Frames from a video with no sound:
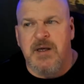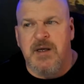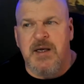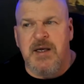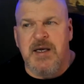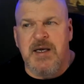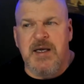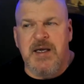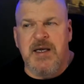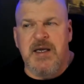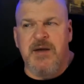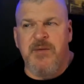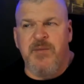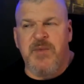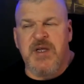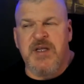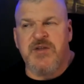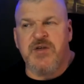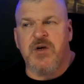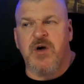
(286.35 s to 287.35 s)
He he
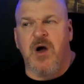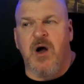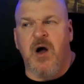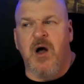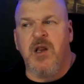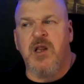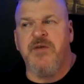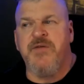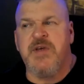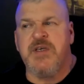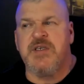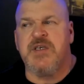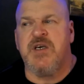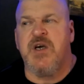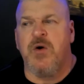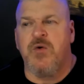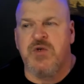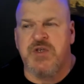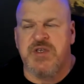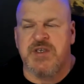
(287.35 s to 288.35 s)
he took all of his
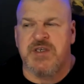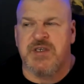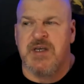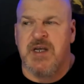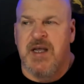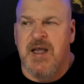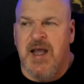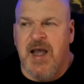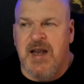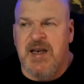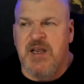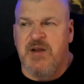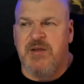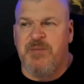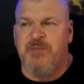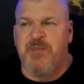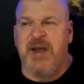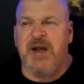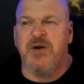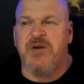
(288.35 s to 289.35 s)
ghosts and he
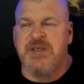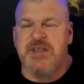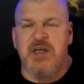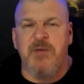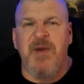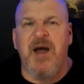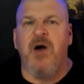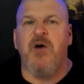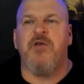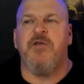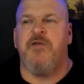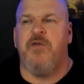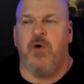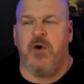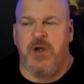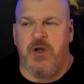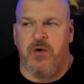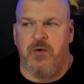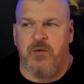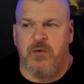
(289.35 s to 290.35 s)
bears them out
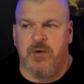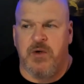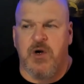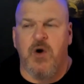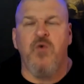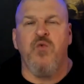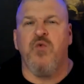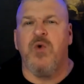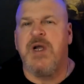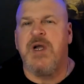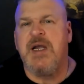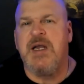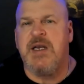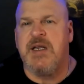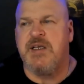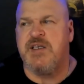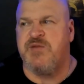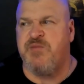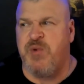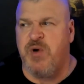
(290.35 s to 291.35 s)
for you. Go read
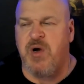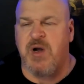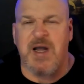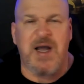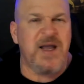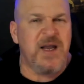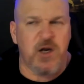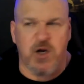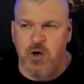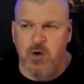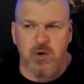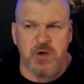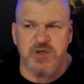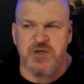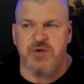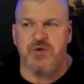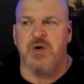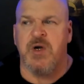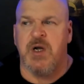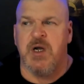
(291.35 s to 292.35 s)
his book. I
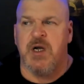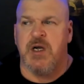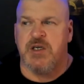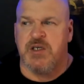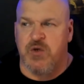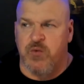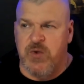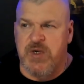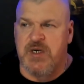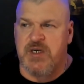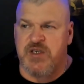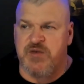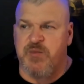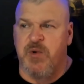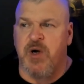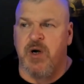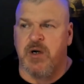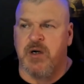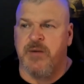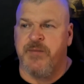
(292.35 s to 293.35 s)
encourage you to read his
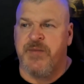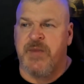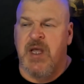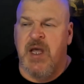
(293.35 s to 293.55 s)
book.